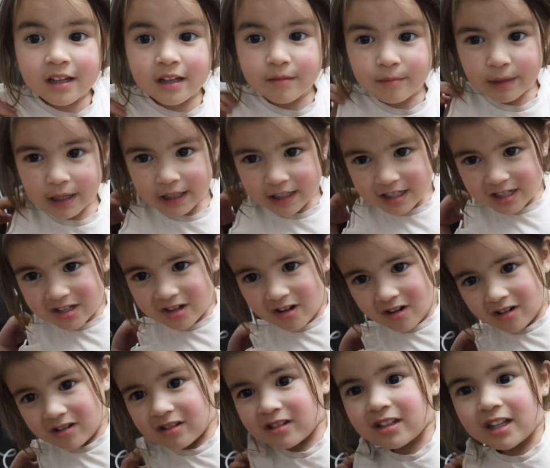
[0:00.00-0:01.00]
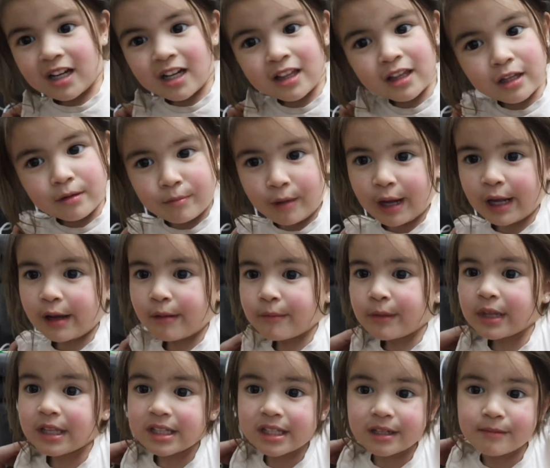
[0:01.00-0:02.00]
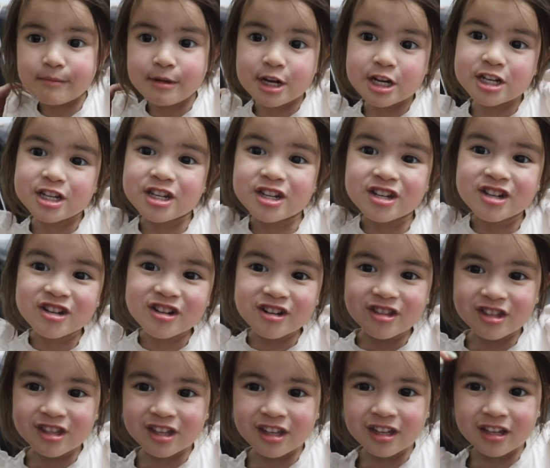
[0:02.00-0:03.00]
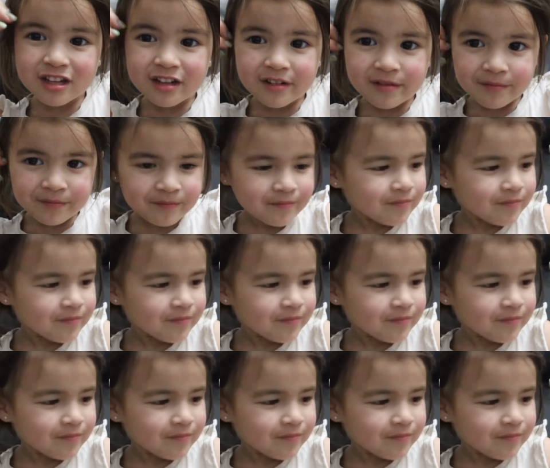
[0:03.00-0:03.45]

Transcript: In my shirt. I didn't make a mess in my shirt. Okay.